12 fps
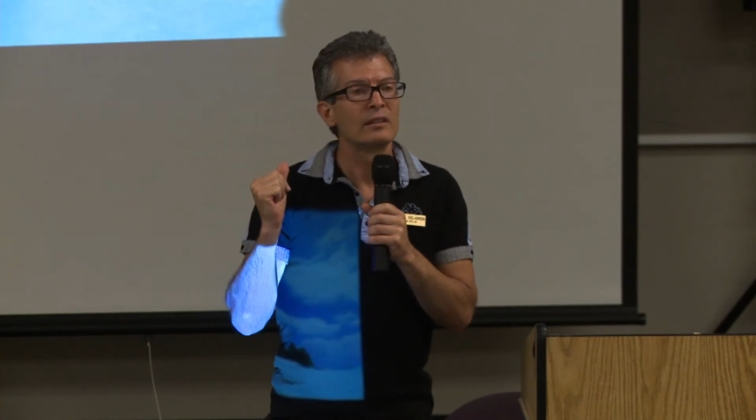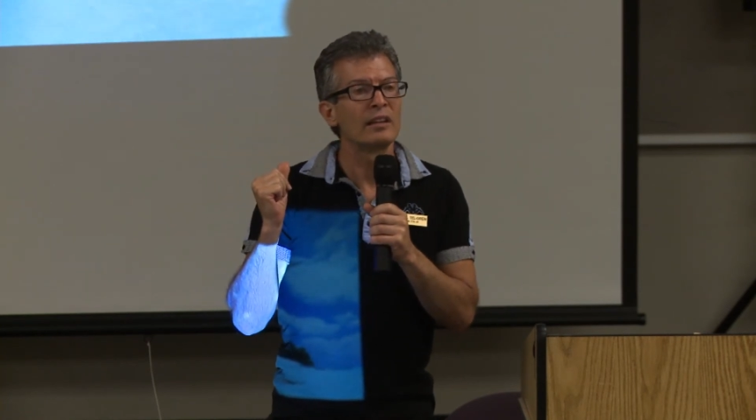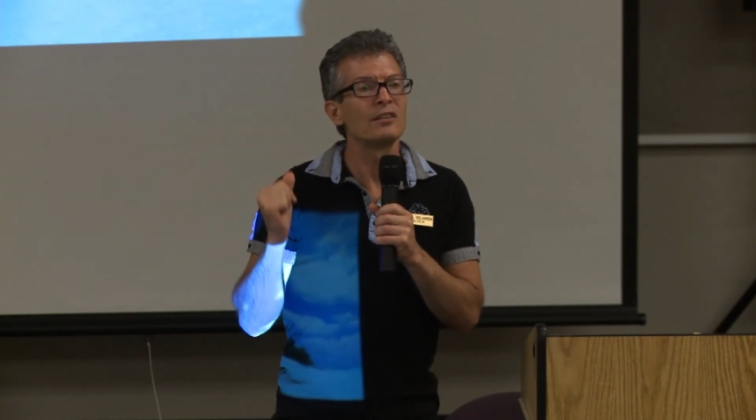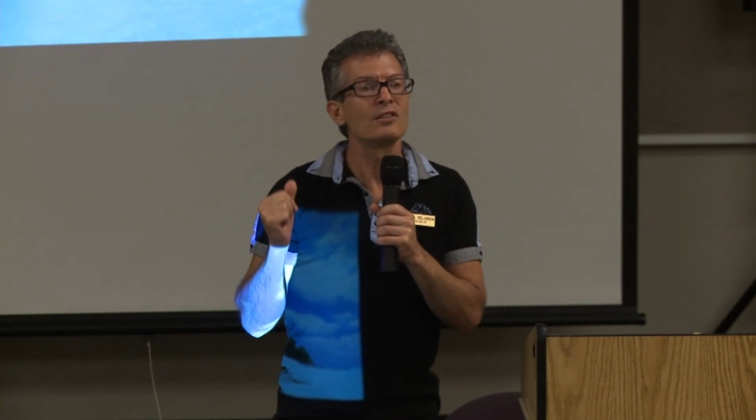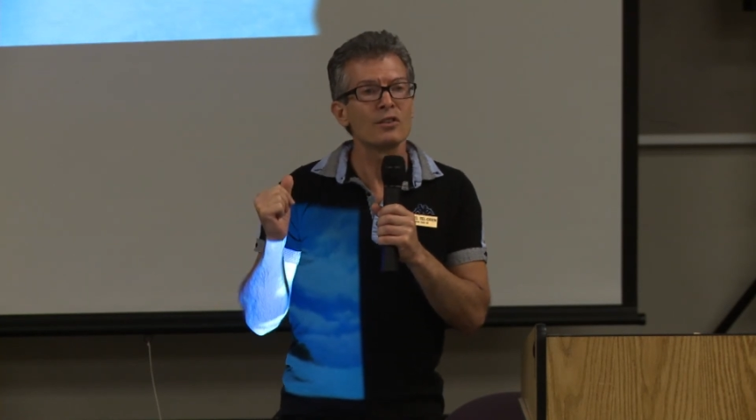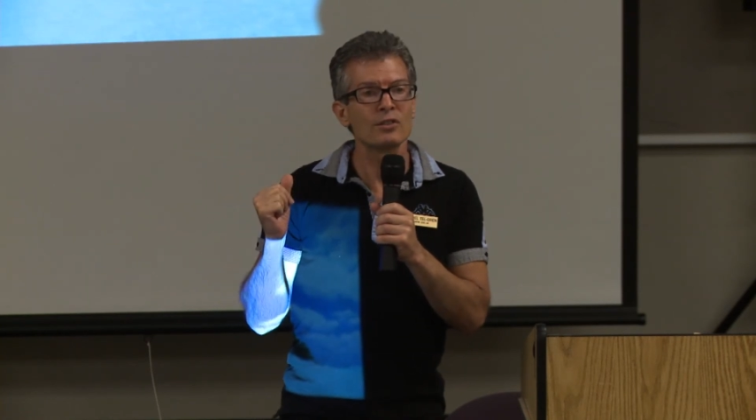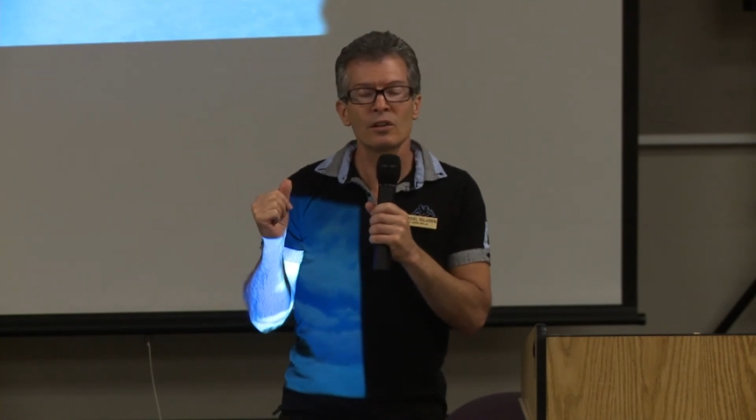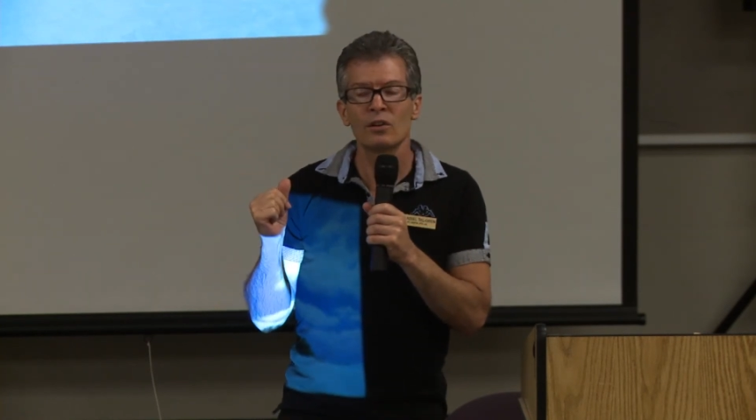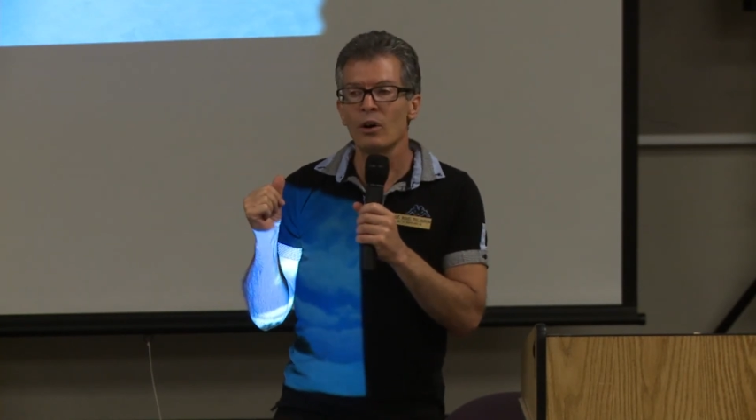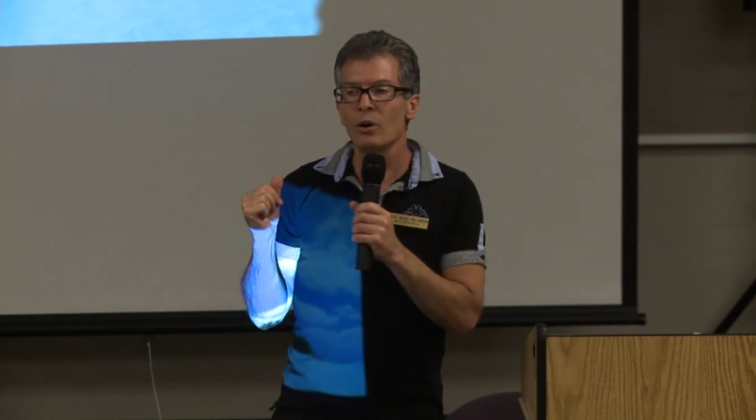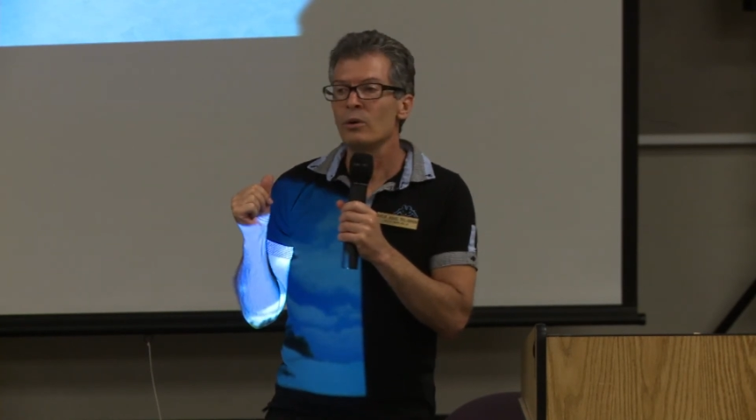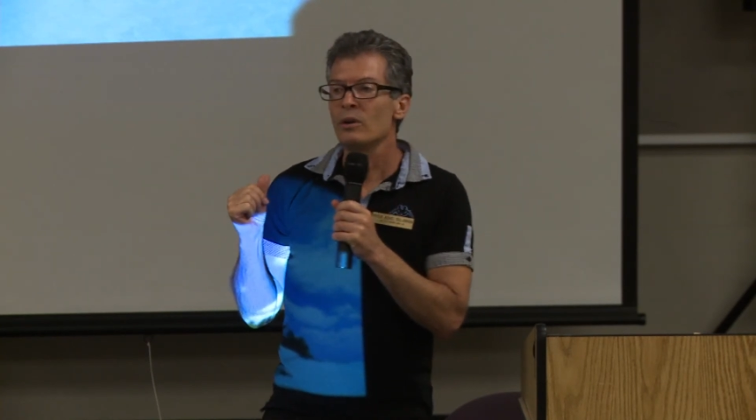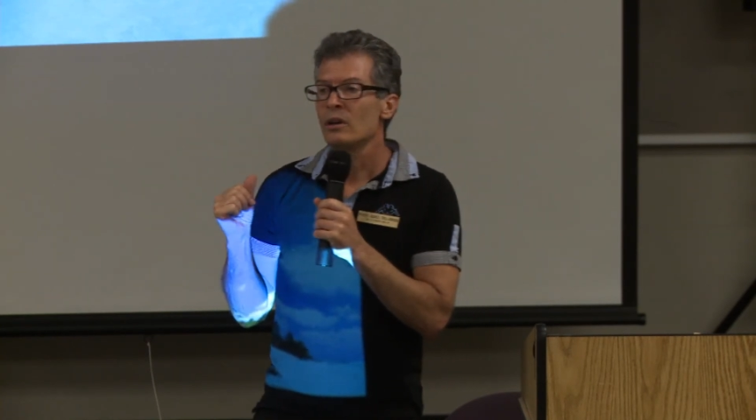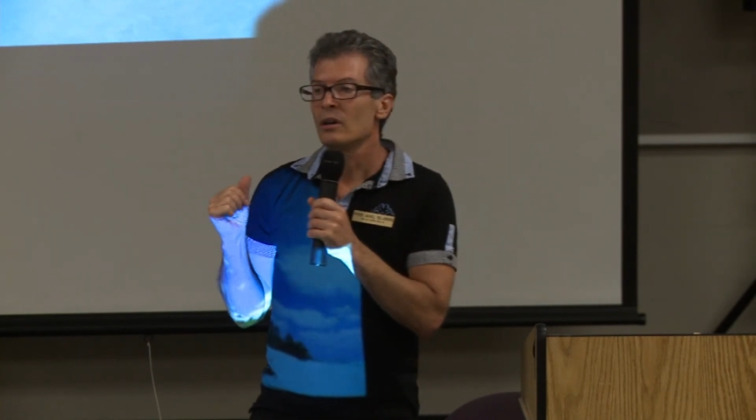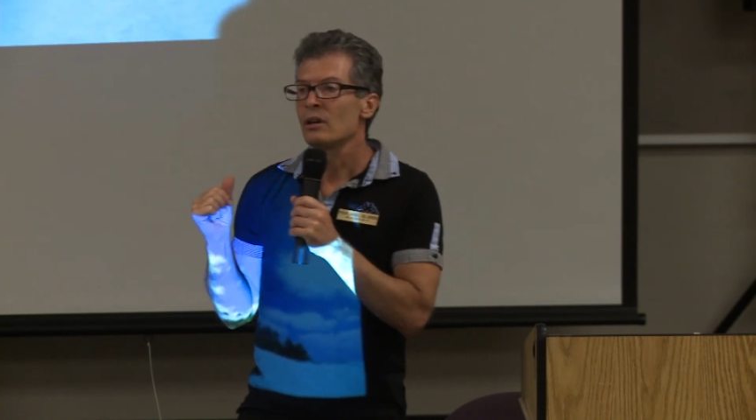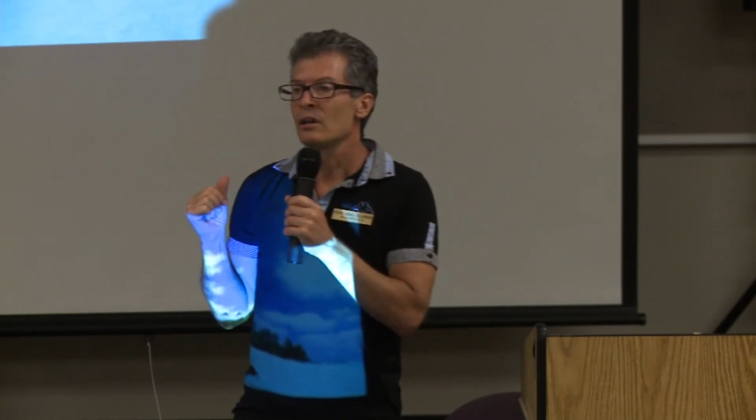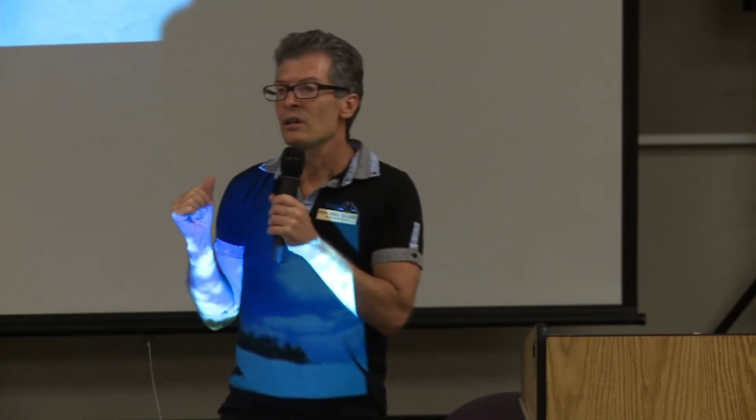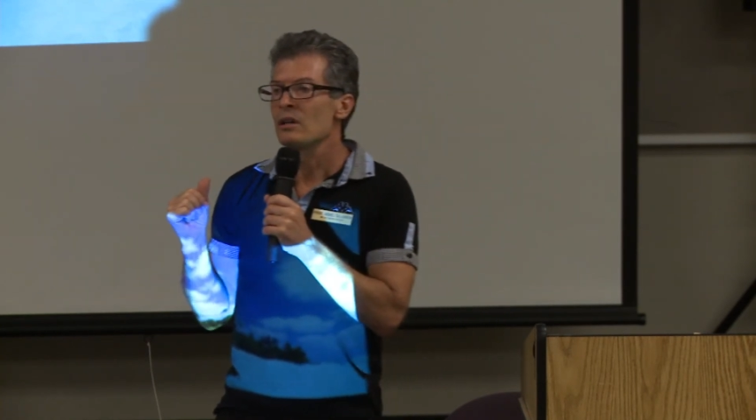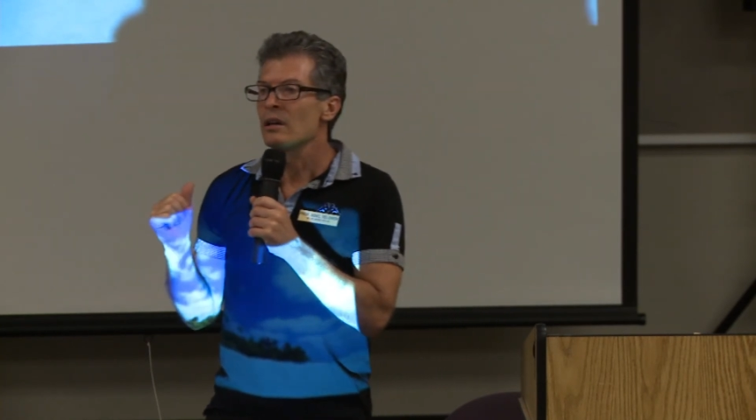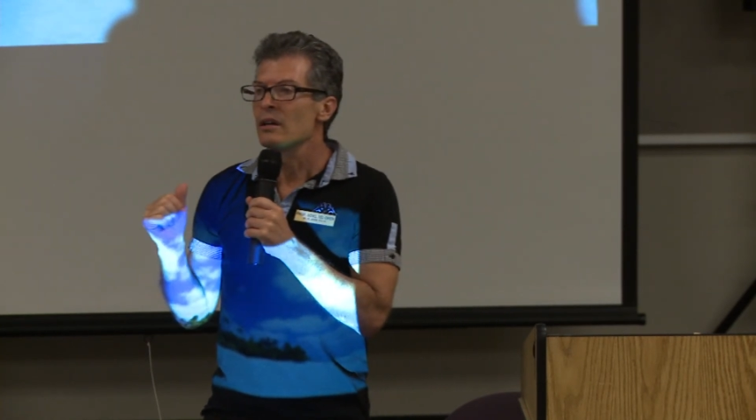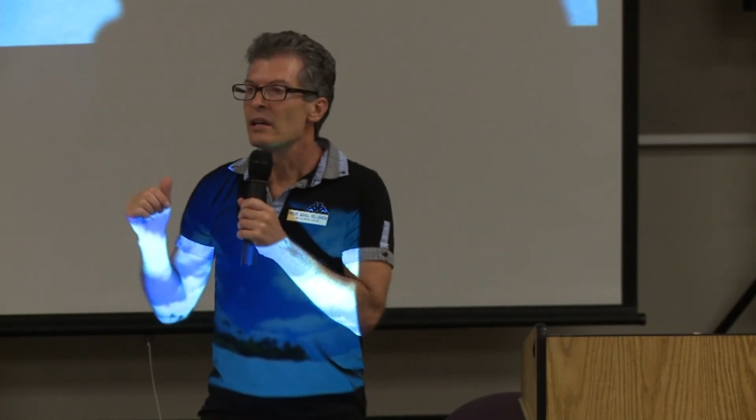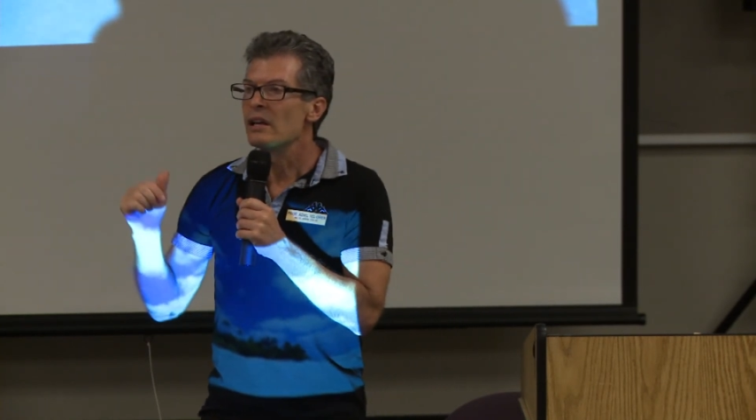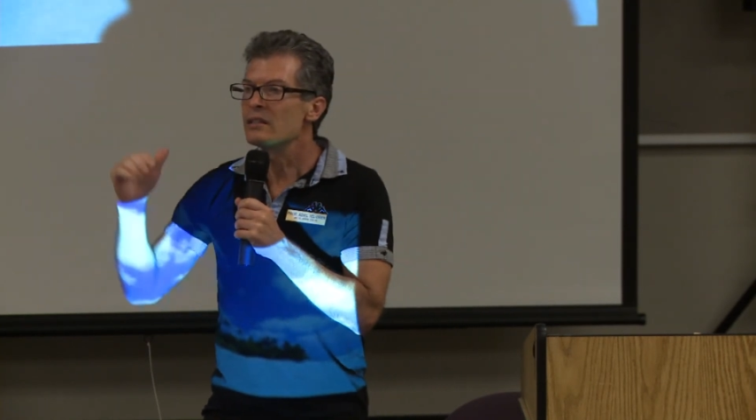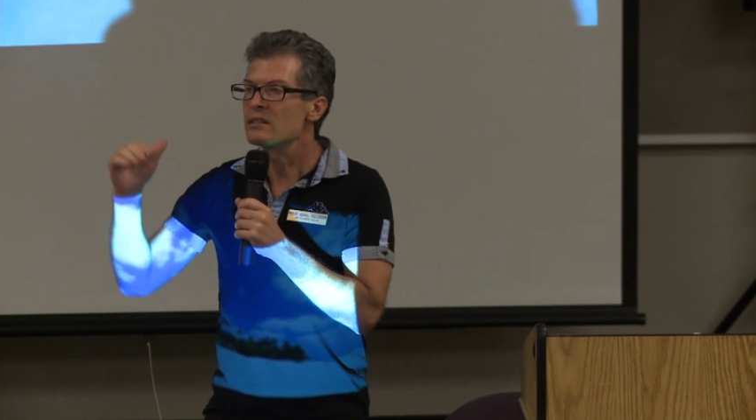10 years ago,
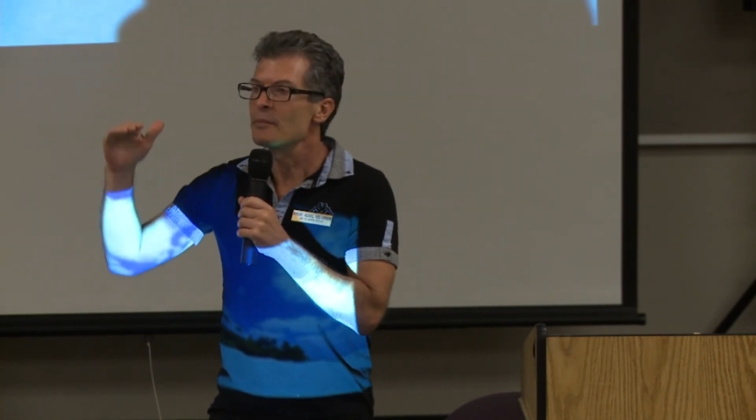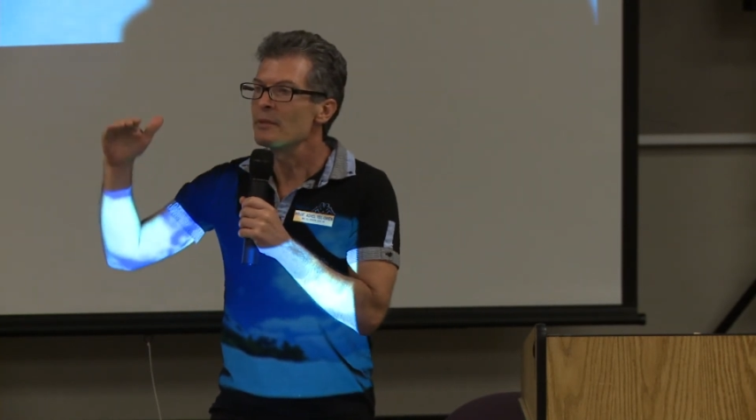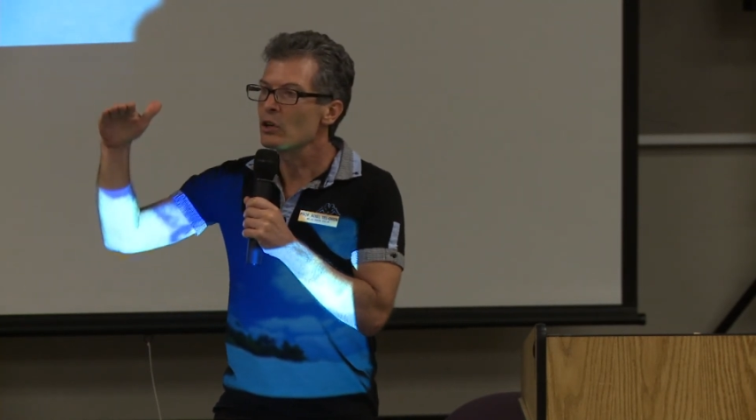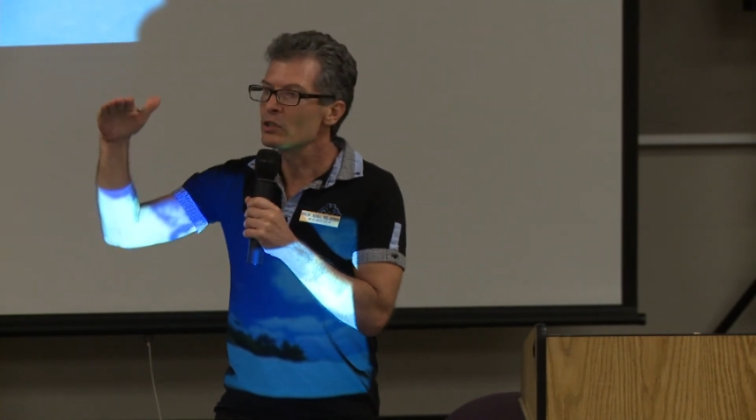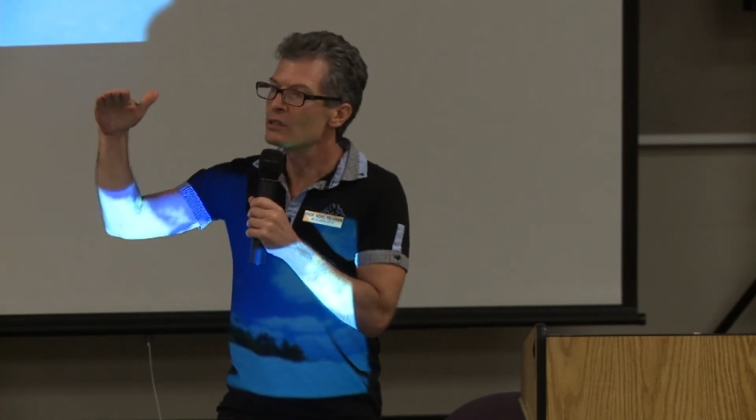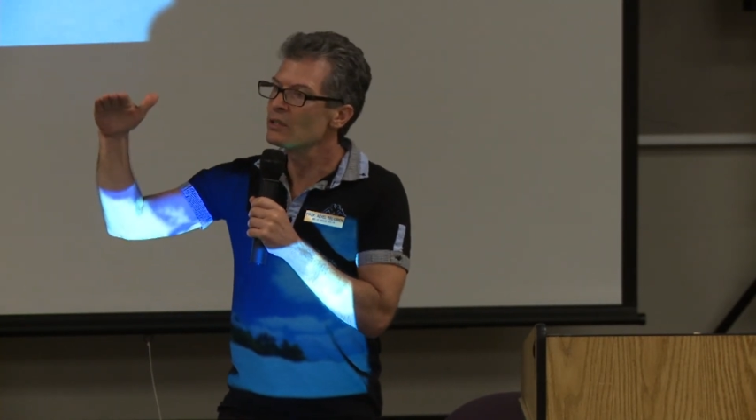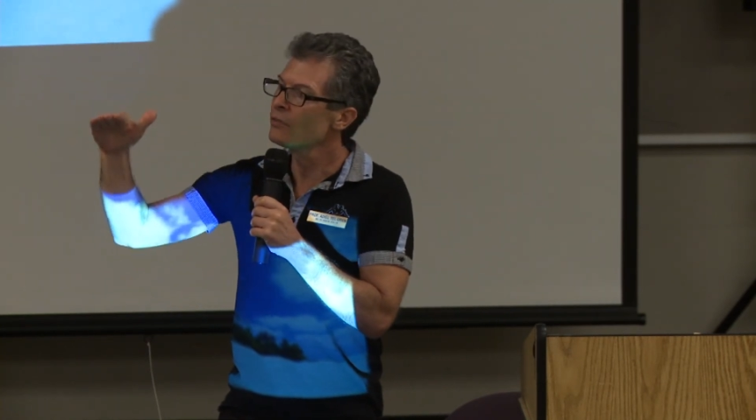histaminosis